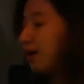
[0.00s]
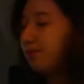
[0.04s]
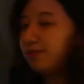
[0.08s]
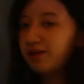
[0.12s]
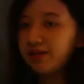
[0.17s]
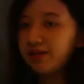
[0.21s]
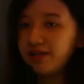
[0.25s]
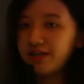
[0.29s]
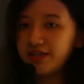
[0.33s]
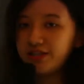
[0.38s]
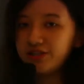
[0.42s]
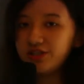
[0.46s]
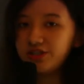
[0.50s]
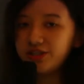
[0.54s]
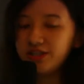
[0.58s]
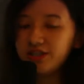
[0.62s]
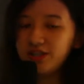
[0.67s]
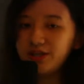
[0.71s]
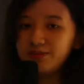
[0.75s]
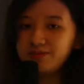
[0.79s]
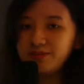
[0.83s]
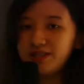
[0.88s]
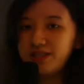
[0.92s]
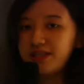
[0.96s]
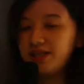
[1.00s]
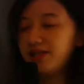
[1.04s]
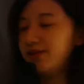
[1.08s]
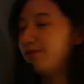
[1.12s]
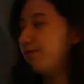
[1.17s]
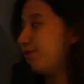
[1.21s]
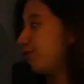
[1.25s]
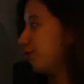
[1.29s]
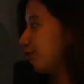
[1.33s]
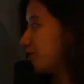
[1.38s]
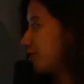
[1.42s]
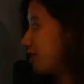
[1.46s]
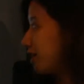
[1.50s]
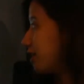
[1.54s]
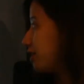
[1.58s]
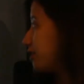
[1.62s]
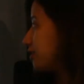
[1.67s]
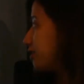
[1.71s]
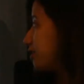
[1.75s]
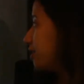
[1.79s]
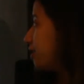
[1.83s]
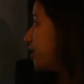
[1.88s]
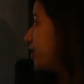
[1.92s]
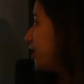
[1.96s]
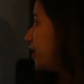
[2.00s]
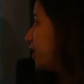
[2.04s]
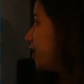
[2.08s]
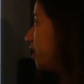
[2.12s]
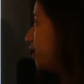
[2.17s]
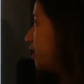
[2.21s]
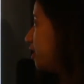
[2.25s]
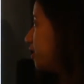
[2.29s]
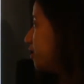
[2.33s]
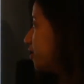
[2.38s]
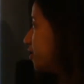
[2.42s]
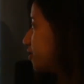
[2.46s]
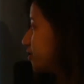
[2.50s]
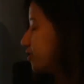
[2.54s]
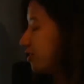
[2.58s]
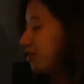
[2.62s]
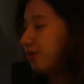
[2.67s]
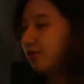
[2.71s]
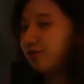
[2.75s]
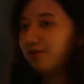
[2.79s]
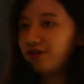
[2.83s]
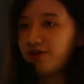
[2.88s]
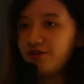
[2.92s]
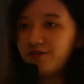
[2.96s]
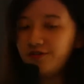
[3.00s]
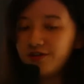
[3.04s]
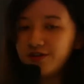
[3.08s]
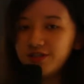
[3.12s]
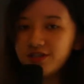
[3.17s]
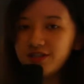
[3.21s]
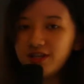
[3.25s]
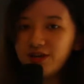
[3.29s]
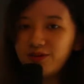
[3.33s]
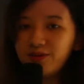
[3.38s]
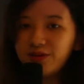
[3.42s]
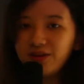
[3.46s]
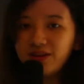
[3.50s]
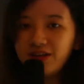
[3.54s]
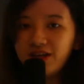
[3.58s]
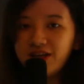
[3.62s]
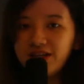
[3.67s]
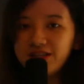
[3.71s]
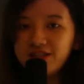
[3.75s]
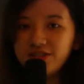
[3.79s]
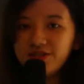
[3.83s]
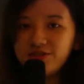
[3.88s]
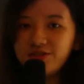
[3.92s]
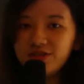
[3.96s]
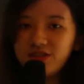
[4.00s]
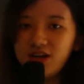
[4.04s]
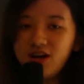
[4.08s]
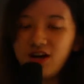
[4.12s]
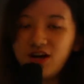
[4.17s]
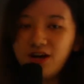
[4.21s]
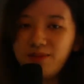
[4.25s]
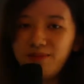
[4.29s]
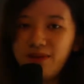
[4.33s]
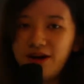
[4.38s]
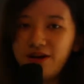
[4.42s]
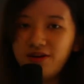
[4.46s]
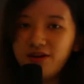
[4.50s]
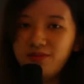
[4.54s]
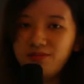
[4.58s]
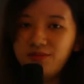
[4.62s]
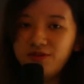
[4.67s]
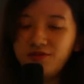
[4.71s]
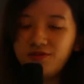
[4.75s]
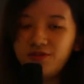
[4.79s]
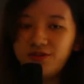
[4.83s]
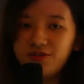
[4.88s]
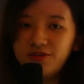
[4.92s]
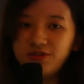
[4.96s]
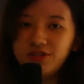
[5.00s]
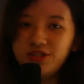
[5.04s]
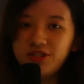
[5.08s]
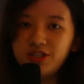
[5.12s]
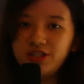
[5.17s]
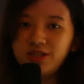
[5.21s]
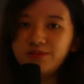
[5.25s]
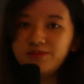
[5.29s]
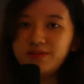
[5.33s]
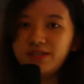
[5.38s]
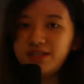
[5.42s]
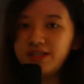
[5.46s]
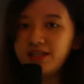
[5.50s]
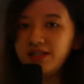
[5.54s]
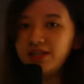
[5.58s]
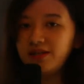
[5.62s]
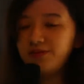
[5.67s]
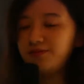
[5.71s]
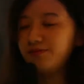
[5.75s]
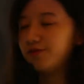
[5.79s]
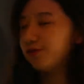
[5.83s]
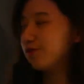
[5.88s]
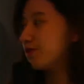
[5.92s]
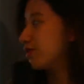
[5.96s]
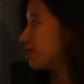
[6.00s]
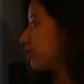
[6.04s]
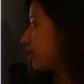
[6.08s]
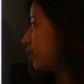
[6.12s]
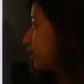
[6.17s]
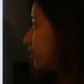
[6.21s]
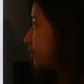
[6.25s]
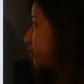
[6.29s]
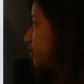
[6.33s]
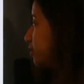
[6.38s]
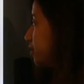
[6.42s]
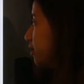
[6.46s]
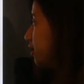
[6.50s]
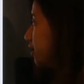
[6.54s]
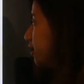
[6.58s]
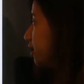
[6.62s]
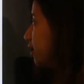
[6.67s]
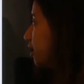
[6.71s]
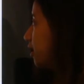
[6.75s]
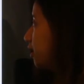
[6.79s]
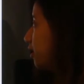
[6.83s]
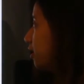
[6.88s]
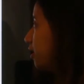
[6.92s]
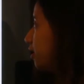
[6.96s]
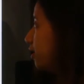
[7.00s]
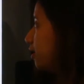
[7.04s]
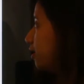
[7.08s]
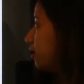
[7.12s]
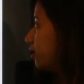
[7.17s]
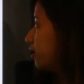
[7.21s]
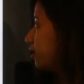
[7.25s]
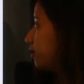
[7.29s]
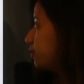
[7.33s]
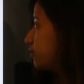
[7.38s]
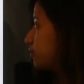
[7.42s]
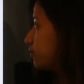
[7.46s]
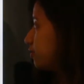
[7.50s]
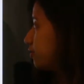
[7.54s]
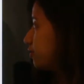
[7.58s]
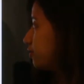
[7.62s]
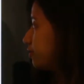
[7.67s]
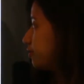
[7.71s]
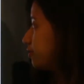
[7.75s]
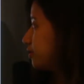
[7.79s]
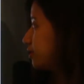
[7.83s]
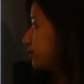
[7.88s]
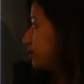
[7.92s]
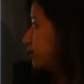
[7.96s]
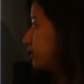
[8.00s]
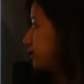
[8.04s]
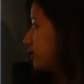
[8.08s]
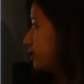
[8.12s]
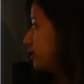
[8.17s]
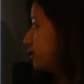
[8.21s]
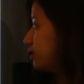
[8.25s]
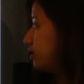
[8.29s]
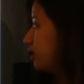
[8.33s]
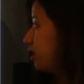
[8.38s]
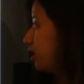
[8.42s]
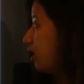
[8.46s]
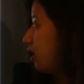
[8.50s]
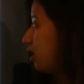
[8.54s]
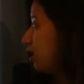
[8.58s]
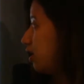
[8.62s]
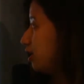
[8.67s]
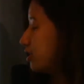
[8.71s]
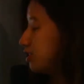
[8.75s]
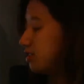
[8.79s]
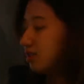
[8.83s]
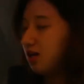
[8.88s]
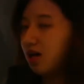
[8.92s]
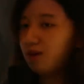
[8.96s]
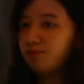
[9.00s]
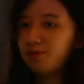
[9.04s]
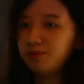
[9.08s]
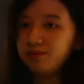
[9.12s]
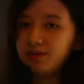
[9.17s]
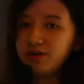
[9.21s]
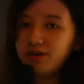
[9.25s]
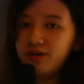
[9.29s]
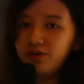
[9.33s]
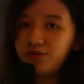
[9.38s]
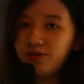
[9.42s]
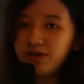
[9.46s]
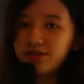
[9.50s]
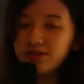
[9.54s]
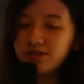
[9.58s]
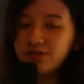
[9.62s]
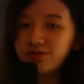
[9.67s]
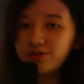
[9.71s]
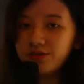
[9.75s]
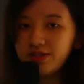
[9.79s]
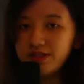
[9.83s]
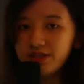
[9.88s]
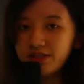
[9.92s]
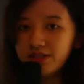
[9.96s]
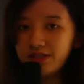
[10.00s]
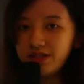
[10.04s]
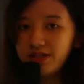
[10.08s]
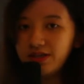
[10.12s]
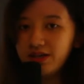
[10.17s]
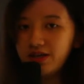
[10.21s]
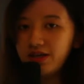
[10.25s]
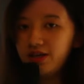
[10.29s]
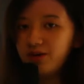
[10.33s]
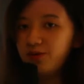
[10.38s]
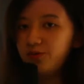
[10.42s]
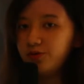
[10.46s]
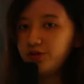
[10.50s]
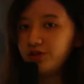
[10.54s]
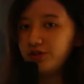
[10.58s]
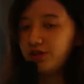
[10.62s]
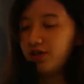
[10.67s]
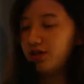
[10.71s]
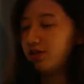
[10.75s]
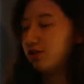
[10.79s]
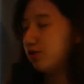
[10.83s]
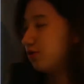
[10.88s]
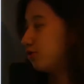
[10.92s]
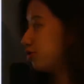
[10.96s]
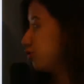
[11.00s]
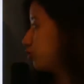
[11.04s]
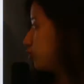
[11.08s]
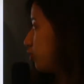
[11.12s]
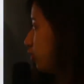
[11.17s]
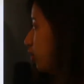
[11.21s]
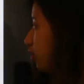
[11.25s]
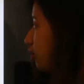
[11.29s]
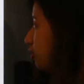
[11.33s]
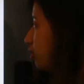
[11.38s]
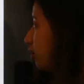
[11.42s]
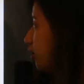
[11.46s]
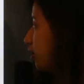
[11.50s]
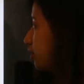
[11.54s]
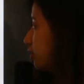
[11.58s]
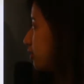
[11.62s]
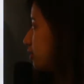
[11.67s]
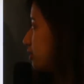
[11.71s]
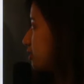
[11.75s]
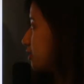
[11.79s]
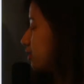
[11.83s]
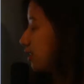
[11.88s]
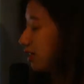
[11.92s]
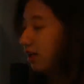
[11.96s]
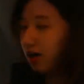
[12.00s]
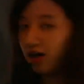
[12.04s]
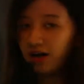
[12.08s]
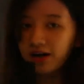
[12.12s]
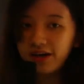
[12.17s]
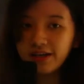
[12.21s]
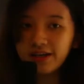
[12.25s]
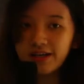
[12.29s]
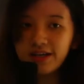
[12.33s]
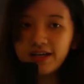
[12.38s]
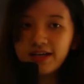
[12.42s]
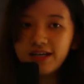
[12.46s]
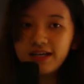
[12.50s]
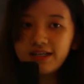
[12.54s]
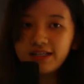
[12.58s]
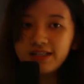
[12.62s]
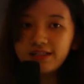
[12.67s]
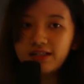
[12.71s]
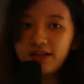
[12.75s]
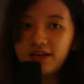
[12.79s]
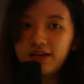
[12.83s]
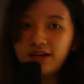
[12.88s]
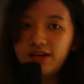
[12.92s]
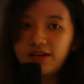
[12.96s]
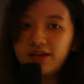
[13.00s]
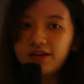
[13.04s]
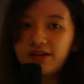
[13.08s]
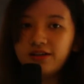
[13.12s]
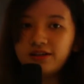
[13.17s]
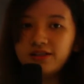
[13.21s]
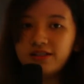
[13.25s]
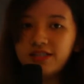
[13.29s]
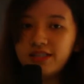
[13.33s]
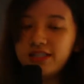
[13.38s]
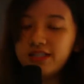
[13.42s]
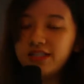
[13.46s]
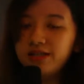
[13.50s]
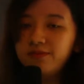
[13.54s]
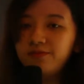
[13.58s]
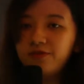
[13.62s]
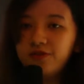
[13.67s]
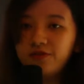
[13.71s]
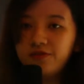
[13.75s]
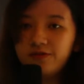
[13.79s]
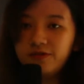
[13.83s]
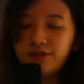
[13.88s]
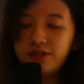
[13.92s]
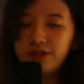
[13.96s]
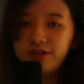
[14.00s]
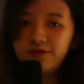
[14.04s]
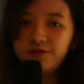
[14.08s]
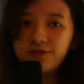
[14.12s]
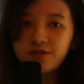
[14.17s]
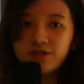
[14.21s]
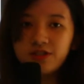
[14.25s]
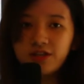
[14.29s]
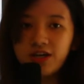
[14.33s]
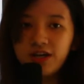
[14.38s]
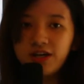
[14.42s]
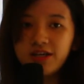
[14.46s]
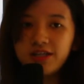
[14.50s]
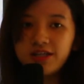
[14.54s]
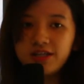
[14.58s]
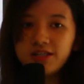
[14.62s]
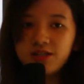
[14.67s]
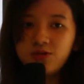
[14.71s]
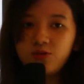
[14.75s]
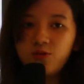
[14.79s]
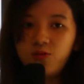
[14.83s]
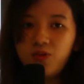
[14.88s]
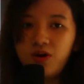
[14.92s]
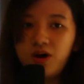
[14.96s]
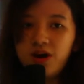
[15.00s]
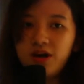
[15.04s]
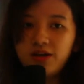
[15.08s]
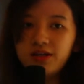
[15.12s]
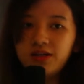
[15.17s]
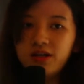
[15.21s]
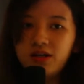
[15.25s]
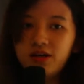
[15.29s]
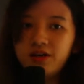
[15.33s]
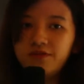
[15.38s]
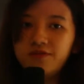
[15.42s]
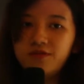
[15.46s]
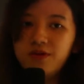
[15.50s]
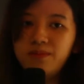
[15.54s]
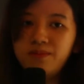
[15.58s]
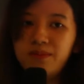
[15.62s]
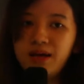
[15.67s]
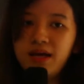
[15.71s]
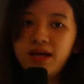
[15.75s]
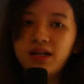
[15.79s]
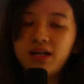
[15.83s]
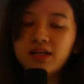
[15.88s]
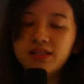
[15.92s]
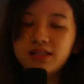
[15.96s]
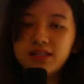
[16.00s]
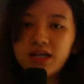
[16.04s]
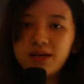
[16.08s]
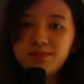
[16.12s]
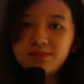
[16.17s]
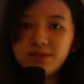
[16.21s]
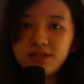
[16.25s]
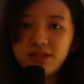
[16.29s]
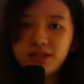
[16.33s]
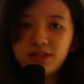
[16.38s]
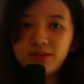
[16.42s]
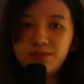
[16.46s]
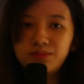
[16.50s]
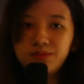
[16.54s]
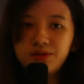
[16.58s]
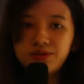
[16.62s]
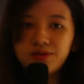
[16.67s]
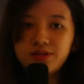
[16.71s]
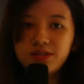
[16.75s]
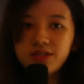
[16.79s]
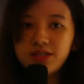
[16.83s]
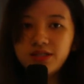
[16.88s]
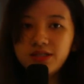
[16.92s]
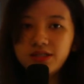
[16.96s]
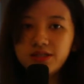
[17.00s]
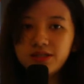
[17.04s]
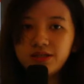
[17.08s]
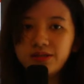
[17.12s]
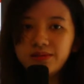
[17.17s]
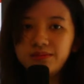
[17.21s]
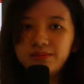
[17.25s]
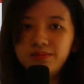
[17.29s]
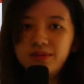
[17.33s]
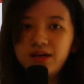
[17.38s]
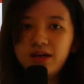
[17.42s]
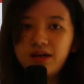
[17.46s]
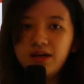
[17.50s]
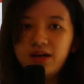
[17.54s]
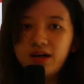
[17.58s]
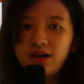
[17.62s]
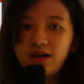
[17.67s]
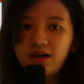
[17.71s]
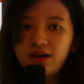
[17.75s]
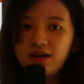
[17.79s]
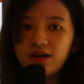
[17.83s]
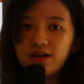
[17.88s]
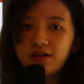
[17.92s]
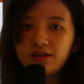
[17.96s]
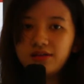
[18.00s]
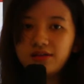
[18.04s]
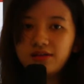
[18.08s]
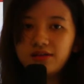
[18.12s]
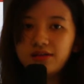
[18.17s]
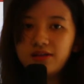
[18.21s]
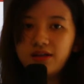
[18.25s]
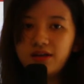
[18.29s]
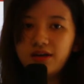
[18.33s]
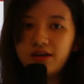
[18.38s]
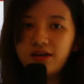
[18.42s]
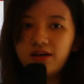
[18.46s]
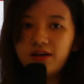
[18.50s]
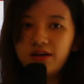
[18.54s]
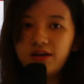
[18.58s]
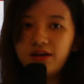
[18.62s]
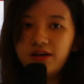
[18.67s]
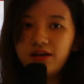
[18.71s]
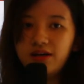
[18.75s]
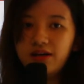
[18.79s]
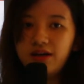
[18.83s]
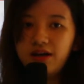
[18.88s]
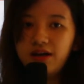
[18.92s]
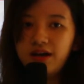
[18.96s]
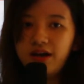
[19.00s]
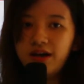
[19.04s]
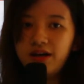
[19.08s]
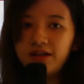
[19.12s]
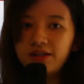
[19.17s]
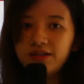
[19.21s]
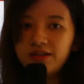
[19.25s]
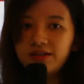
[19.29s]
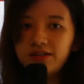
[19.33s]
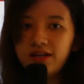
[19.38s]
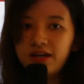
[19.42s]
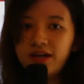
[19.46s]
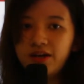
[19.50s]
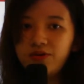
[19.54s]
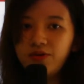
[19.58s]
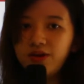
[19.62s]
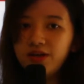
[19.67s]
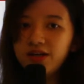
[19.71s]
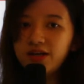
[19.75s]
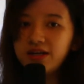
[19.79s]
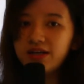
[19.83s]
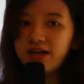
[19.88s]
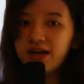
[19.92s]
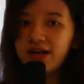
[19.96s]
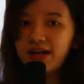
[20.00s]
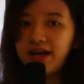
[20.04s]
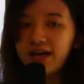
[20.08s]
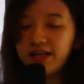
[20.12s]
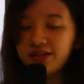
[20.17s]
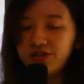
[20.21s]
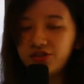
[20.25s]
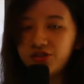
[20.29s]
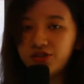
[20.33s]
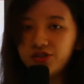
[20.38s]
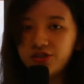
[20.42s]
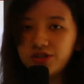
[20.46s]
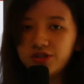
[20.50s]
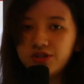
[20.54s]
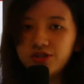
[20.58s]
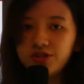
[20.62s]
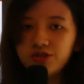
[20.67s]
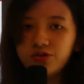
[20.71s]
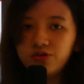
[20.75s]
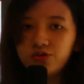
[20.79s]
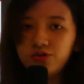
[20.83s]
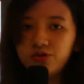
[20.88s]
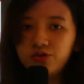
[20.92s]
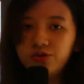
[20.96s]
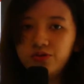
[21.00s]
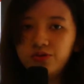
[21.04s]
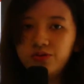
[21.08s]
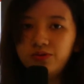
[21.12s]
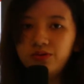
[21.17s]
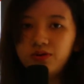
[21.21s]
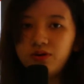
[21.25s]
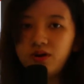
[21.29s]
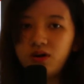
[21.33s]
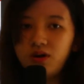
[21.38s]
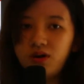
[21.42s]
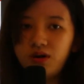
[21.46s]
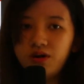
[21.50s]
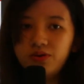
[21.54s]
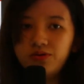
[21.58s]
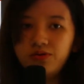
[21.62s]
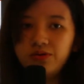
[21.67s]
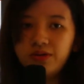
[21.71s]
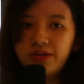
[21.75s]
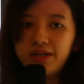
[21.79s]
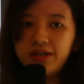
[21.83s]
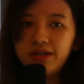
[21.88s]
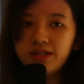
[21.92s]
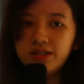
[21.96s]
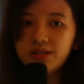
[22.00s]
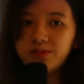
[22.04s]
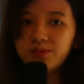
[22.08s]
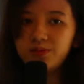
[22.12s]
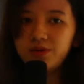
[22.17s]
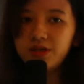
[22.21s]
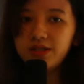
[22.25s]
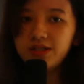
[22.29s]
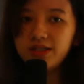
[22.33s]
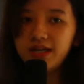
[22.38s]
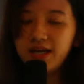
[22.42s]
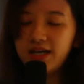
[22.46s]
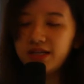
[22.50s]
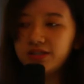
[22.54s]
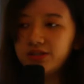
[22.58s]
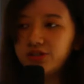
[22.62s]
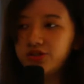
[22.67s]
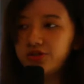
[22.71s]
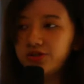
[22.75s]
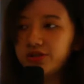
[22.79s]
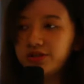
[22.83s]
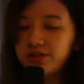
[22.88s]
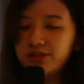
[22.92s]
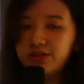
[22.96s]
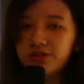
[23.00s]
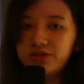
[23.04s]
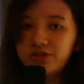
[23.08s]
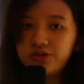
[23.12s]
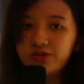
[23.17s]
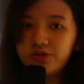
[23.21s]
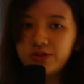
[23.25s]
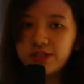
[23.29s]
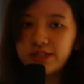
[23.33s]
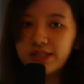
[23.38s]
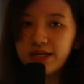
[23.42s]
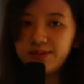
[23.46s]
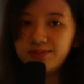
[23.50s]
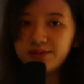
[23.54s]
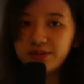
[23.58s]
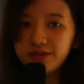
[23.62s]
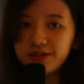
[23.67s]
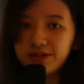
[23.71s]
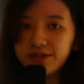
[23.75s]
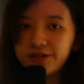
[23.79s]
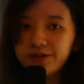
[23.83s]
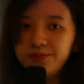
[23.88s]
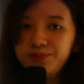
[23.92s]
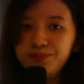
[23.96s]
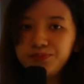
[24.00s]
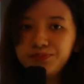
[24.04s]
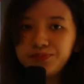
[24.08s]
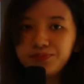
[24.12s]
application of T lymphocytes. So now first I would like to talk about the morphology of T lymphocytes. So these are some of the characteristics which are shown on the slide. T lymphocyte is one of the main adaptive immune system, and they recognize antigen through clonally expressed antigen receptor.